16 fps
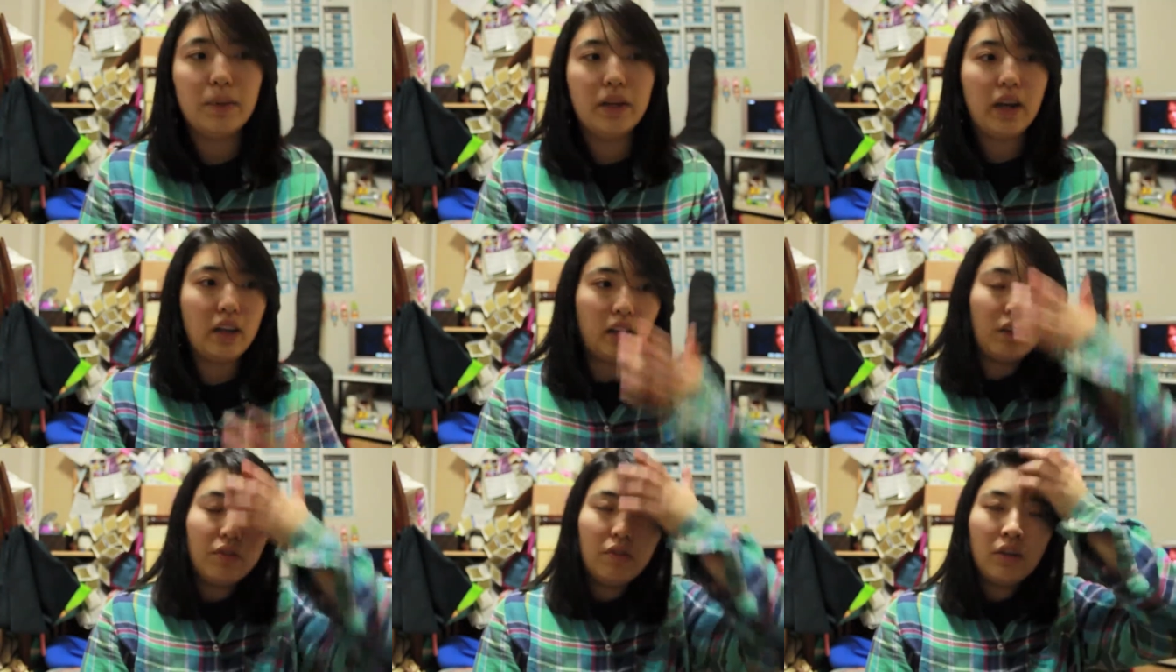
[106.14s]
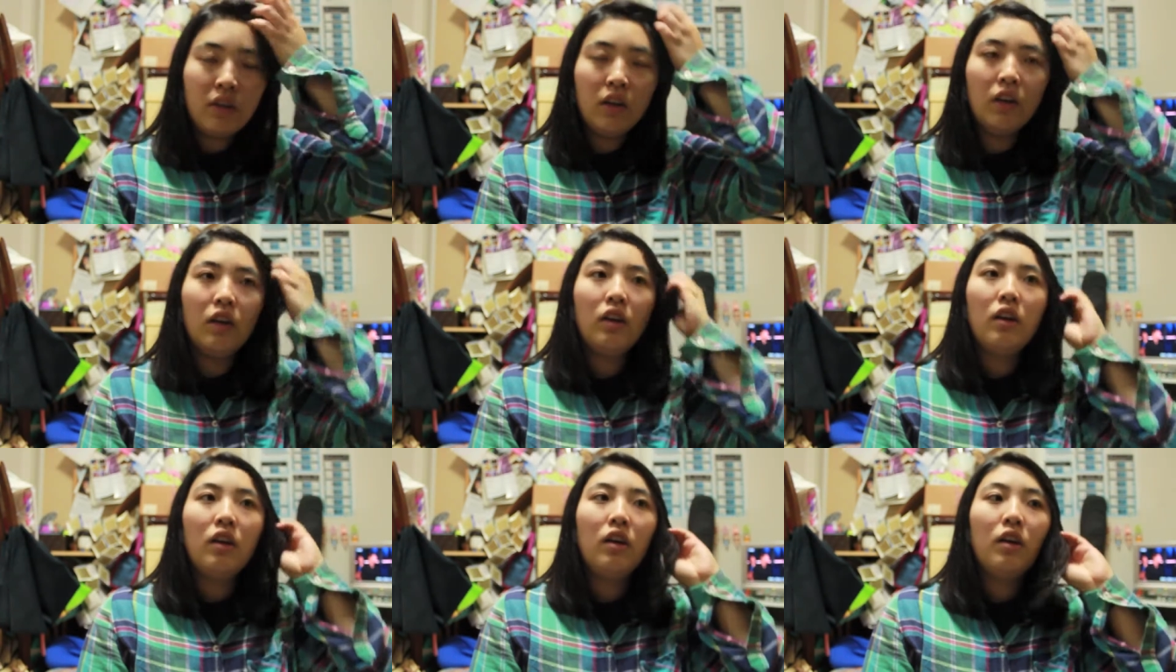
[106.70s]
And I love
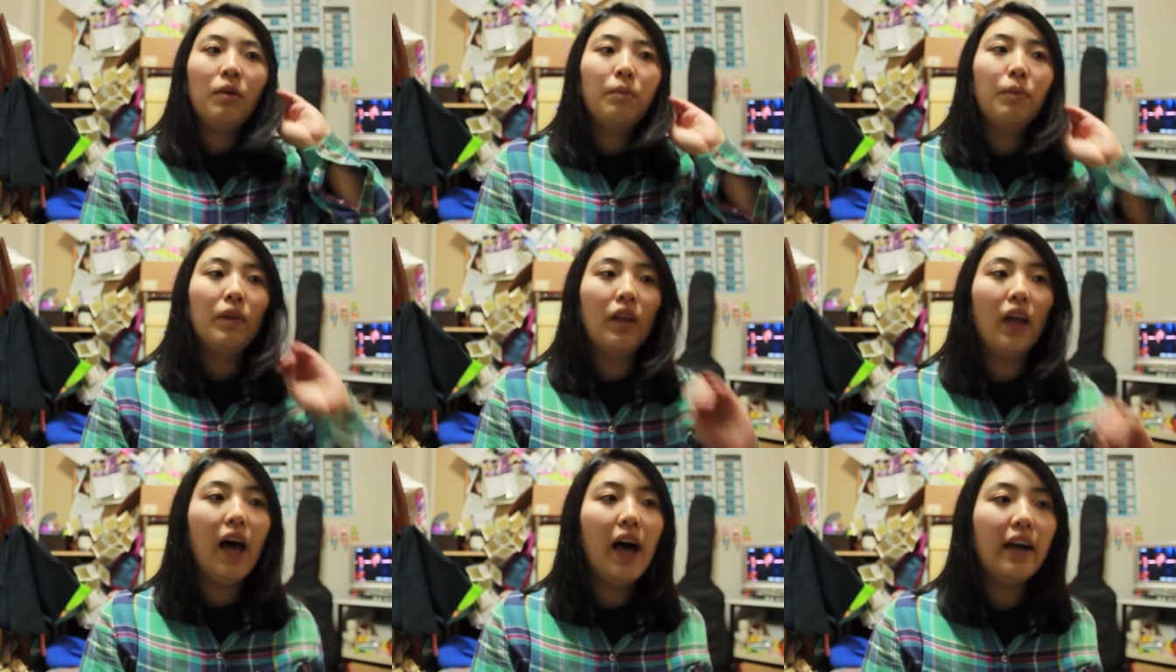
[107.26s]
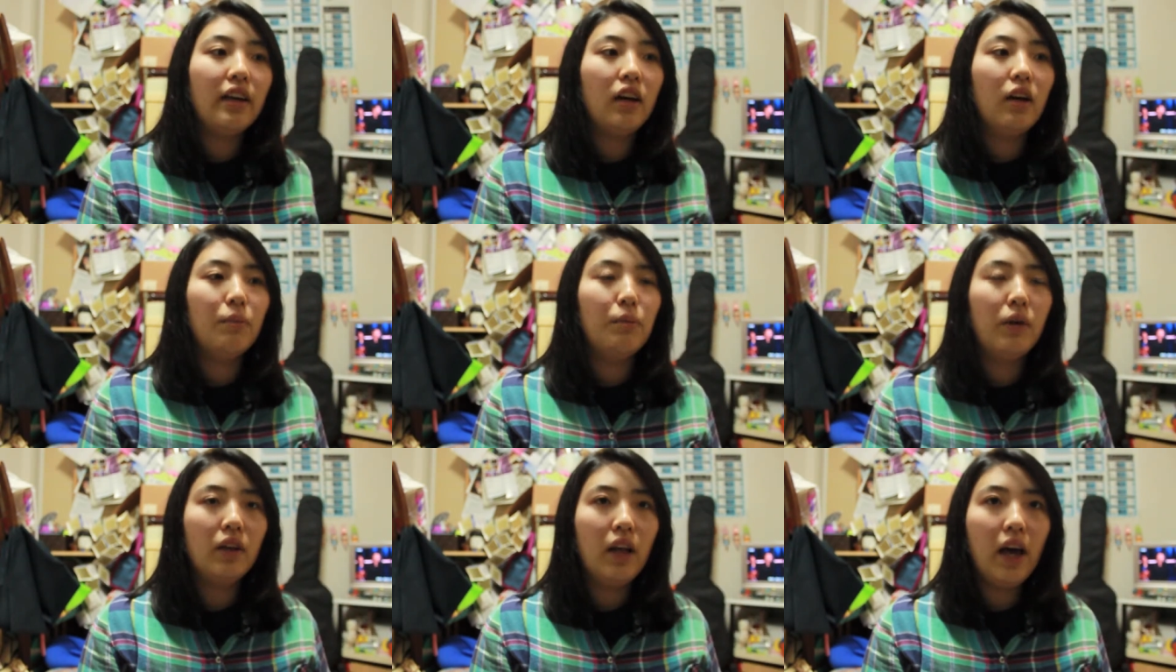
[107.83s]
Malaya,
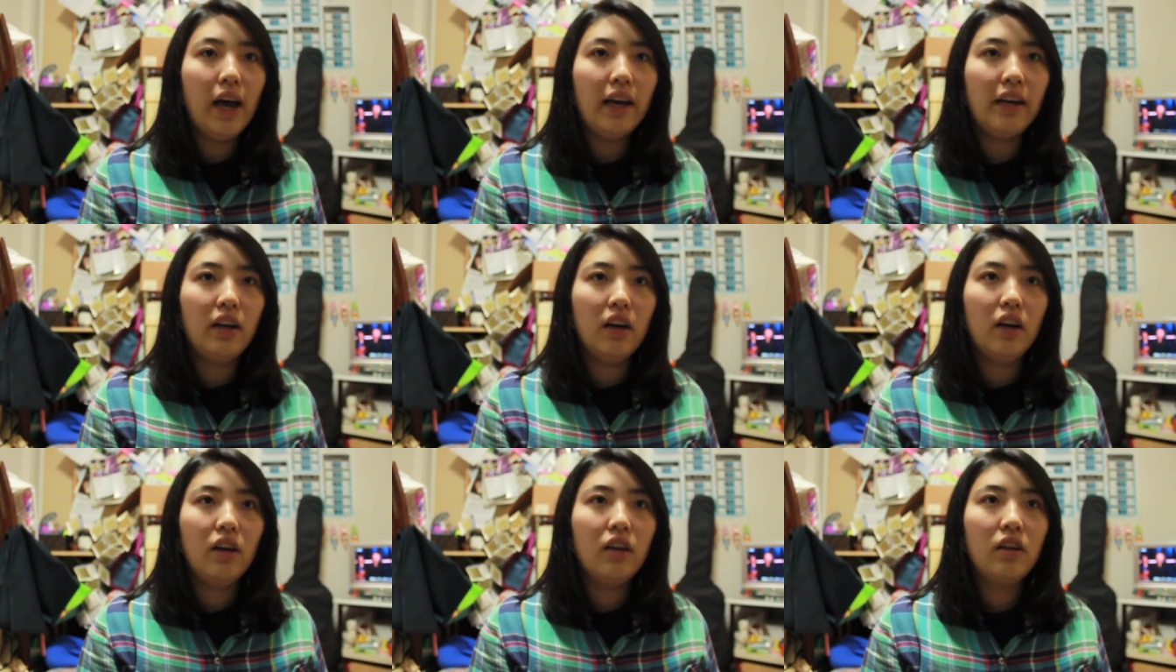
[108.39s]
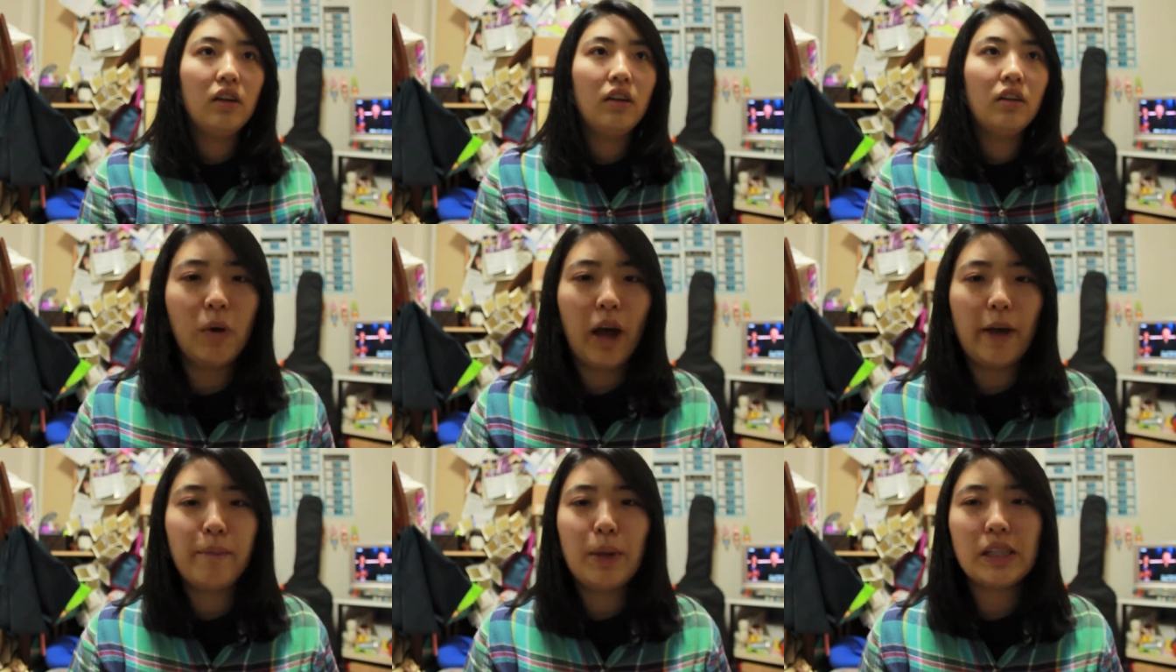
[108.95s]
Malaya.
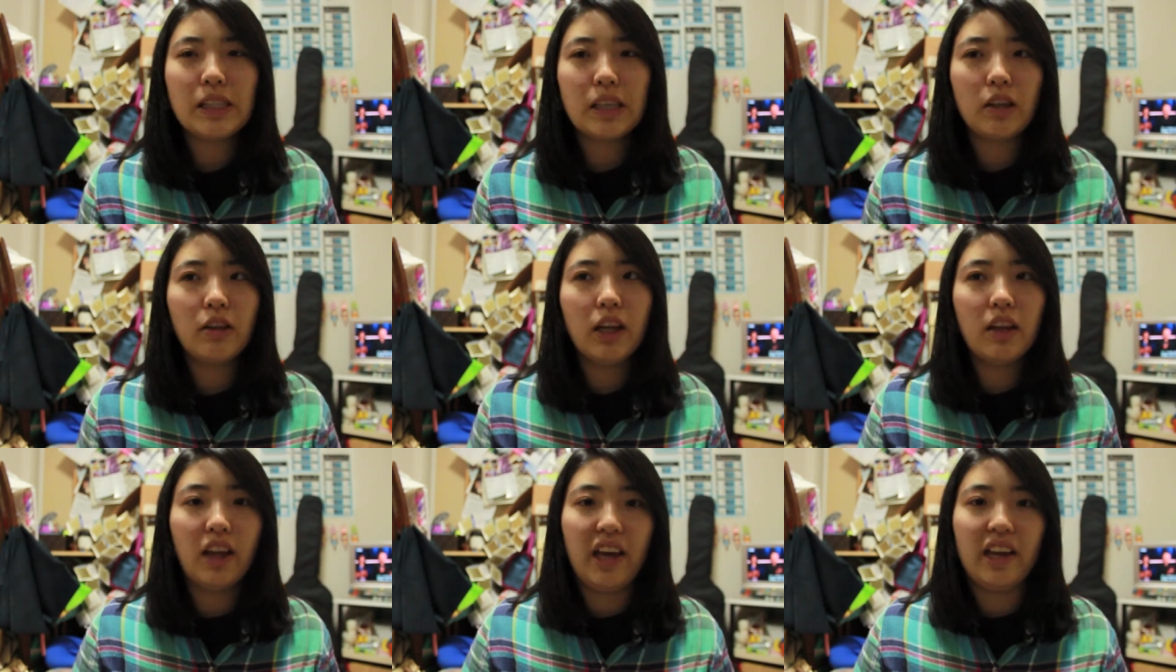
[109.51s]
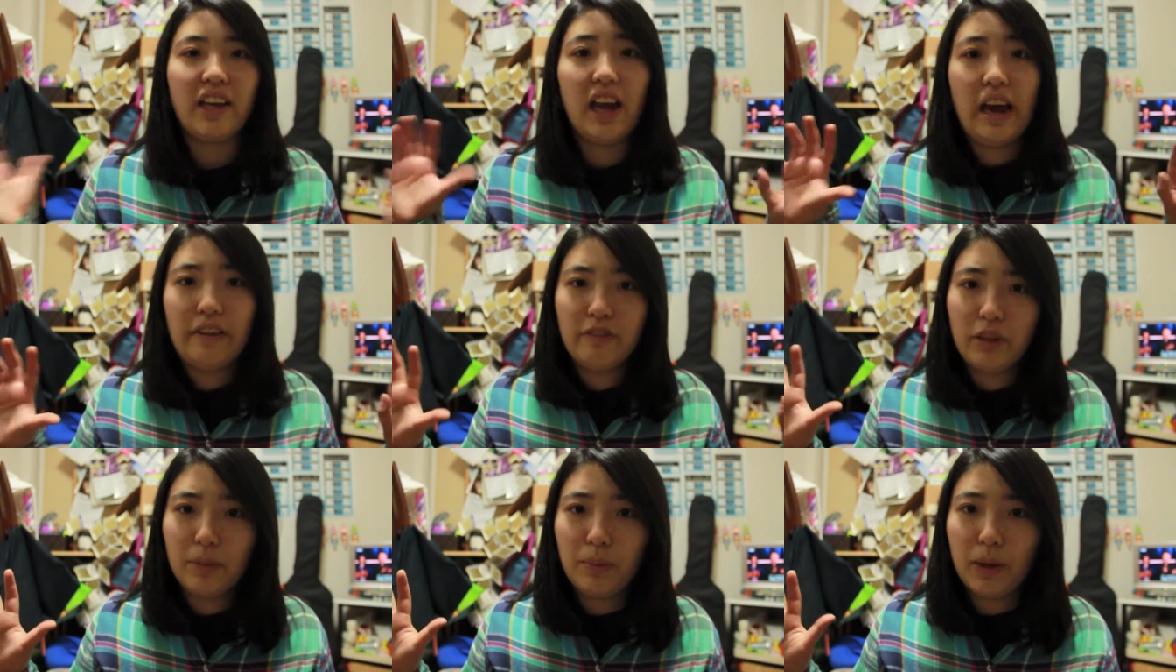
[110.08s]
I basically like
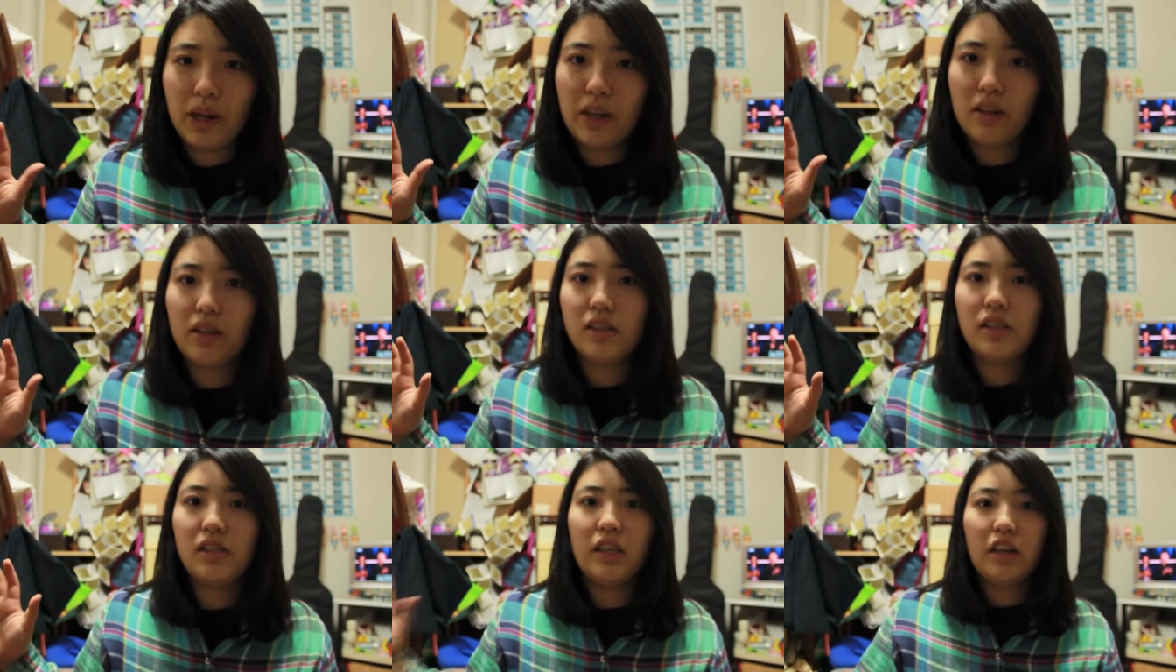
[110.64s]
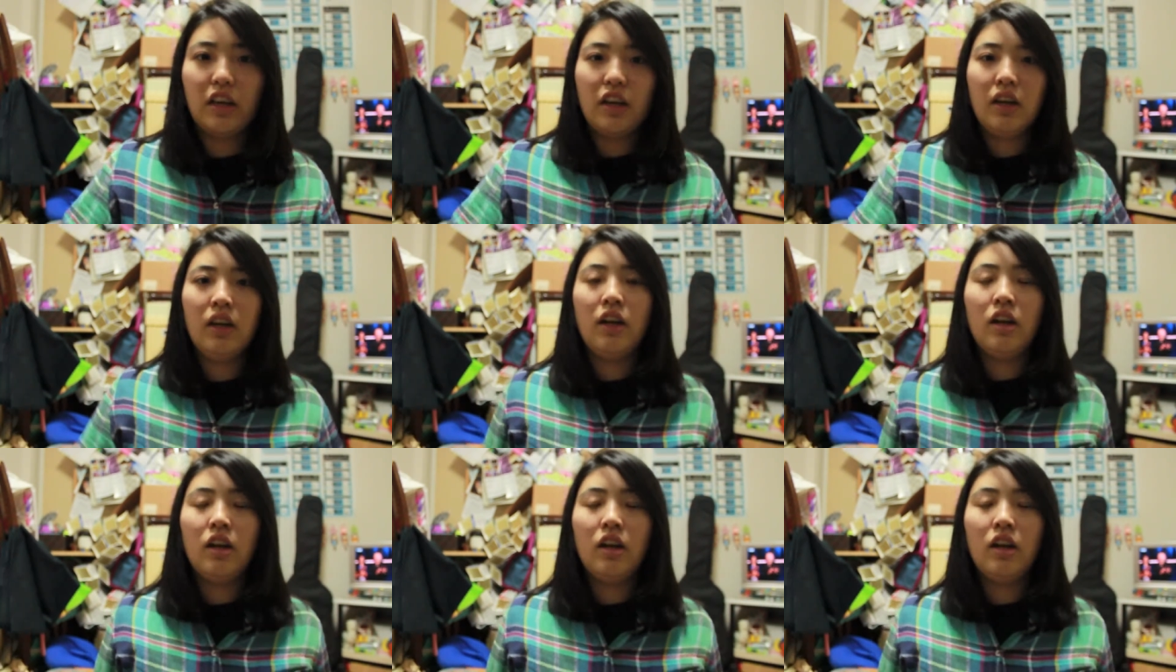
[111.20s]
everybody this year.